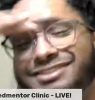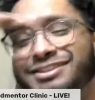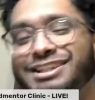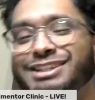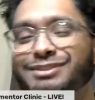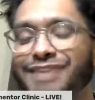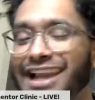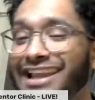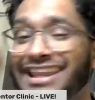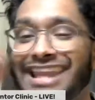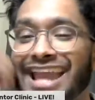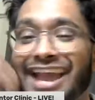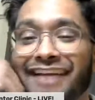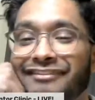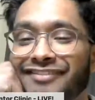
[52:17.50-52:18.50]
students were like,
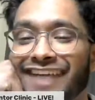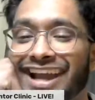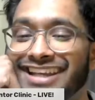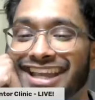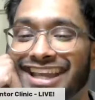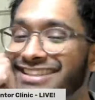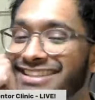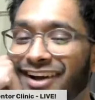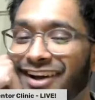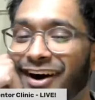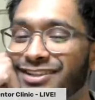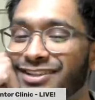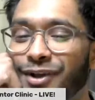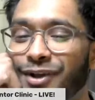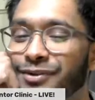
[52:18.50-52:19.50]
yeah, Fridays
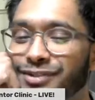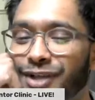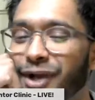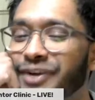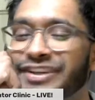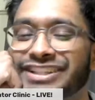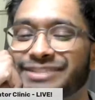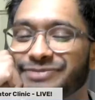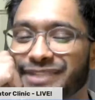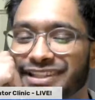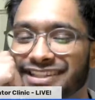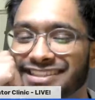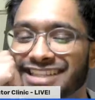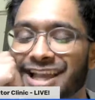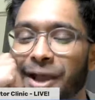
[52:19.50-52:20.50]
are so jokes
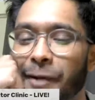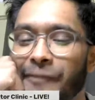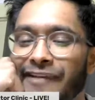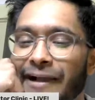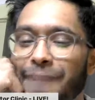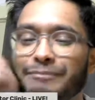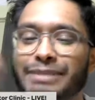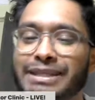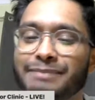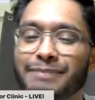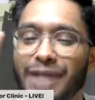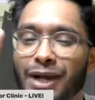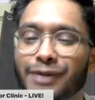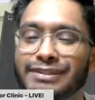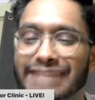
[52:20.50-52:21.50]
because we have
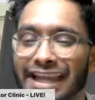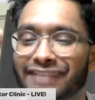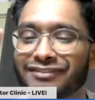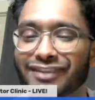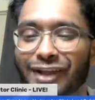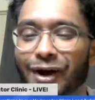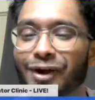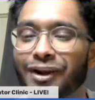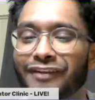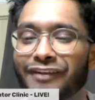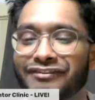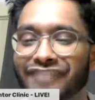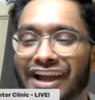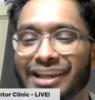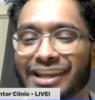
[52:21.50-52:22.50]
PBL day for the whole
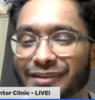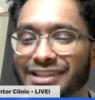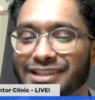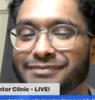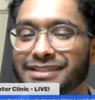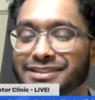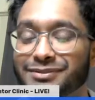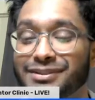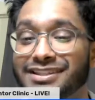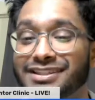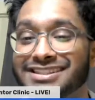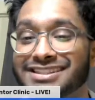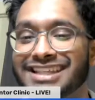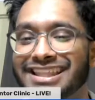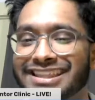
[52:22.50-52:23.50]
of Friday, which means we
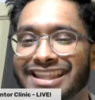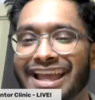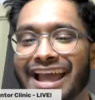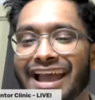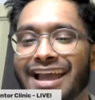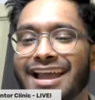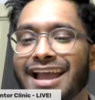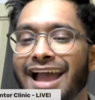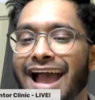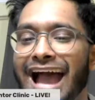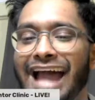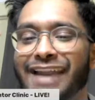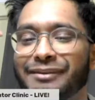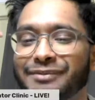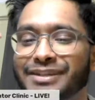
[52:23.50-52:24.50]
just sit there
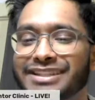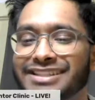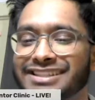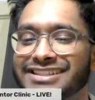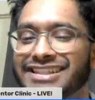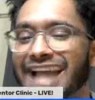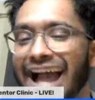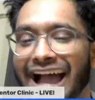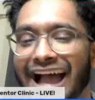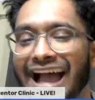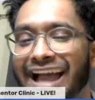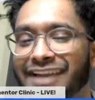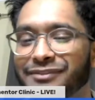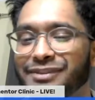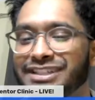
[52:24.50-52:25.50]
and we just
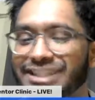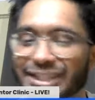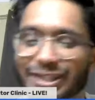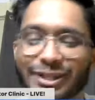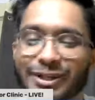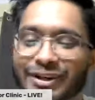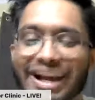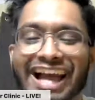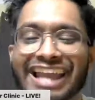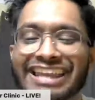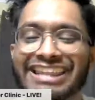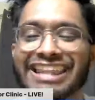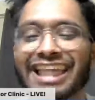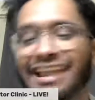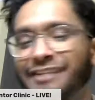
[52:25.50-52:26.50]
chat and we chill
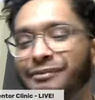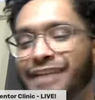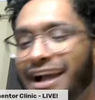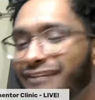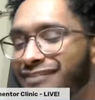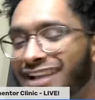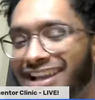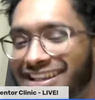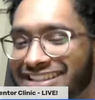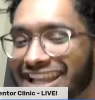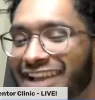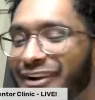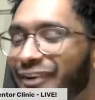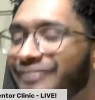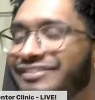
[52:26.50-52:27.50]
and we have like a
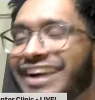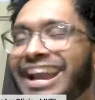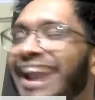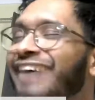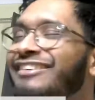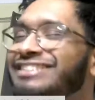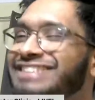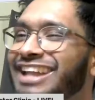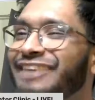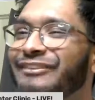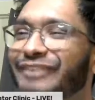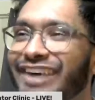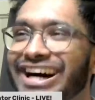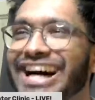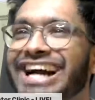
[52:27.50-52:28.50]
day off. And I was
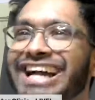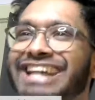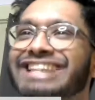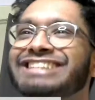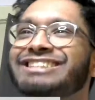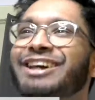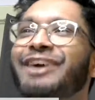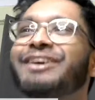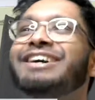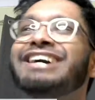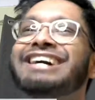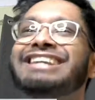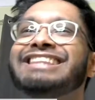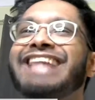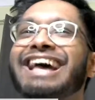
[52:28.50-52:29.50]
like, what? So
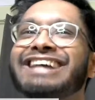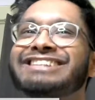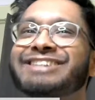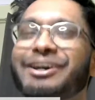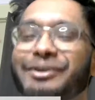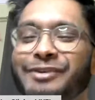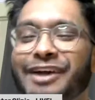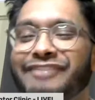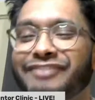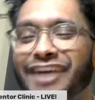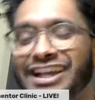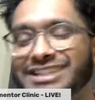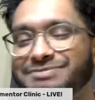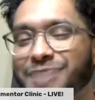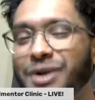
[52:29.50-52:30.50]
whoever
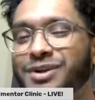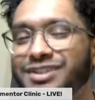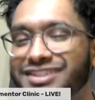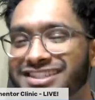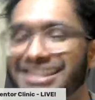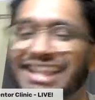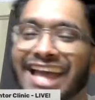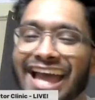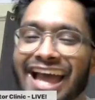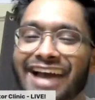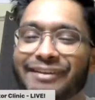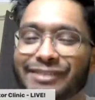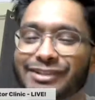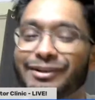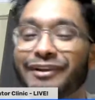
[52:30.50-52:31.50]
I spoke to
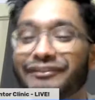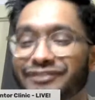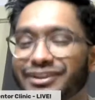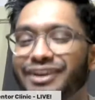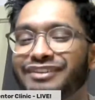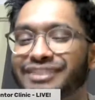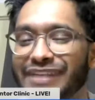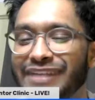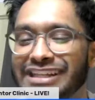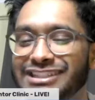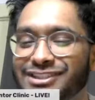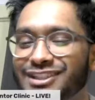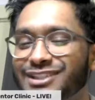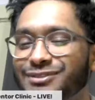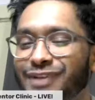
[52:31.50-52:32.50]
there, which were a few of the med
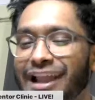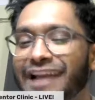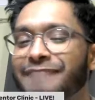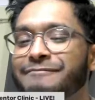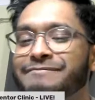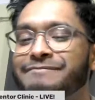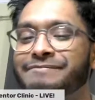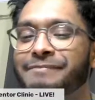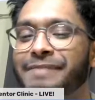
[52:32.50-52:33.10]
students, were like,